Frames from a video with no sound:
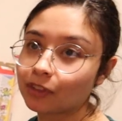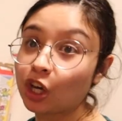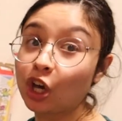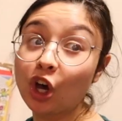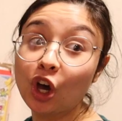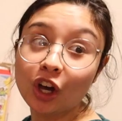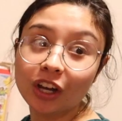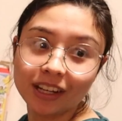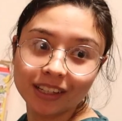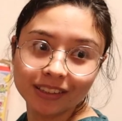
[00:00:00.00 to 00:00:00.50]

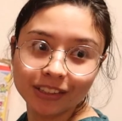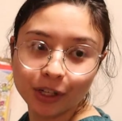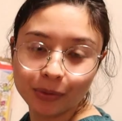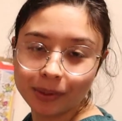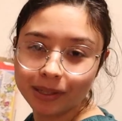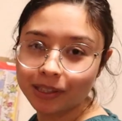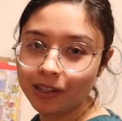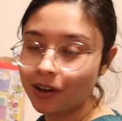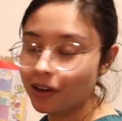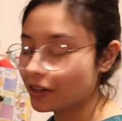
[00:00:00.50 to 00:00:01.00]
cook a little
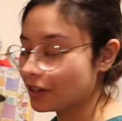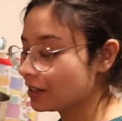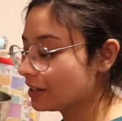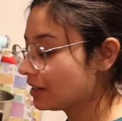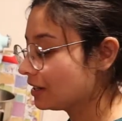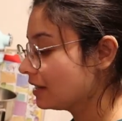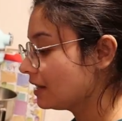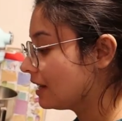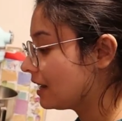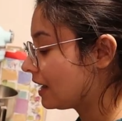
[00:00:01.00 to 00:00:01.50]
bit
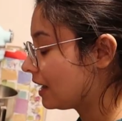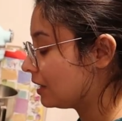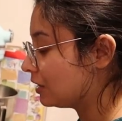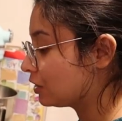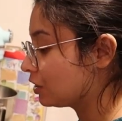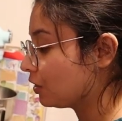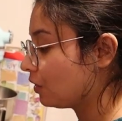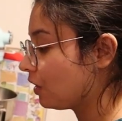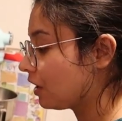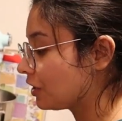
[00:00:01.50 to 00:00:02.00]
longer
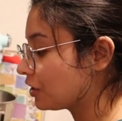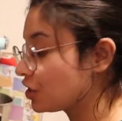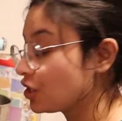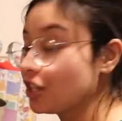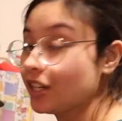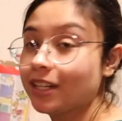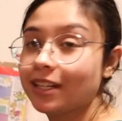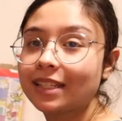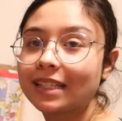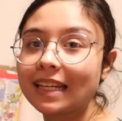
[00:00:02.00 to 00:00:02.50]
until our
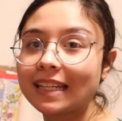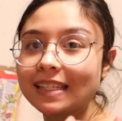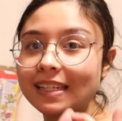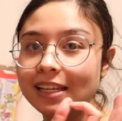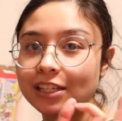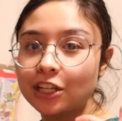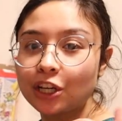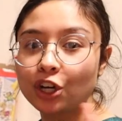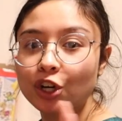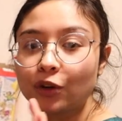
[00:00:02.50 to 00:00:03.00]
cheese gets
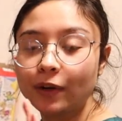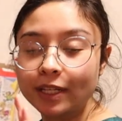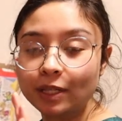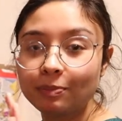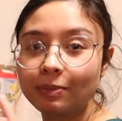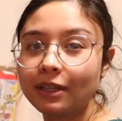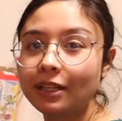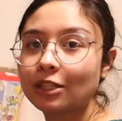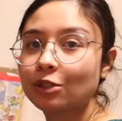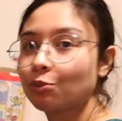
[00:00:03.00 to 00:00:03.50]
nice and
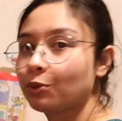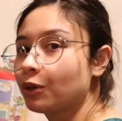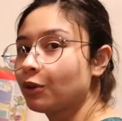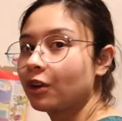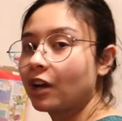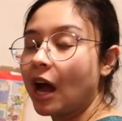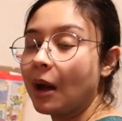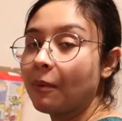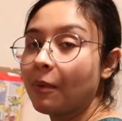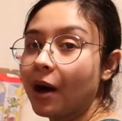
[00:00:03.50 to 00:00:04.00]
crispy so it'll
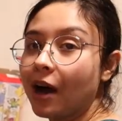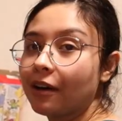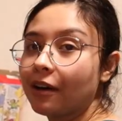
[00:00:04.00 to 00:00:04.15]
come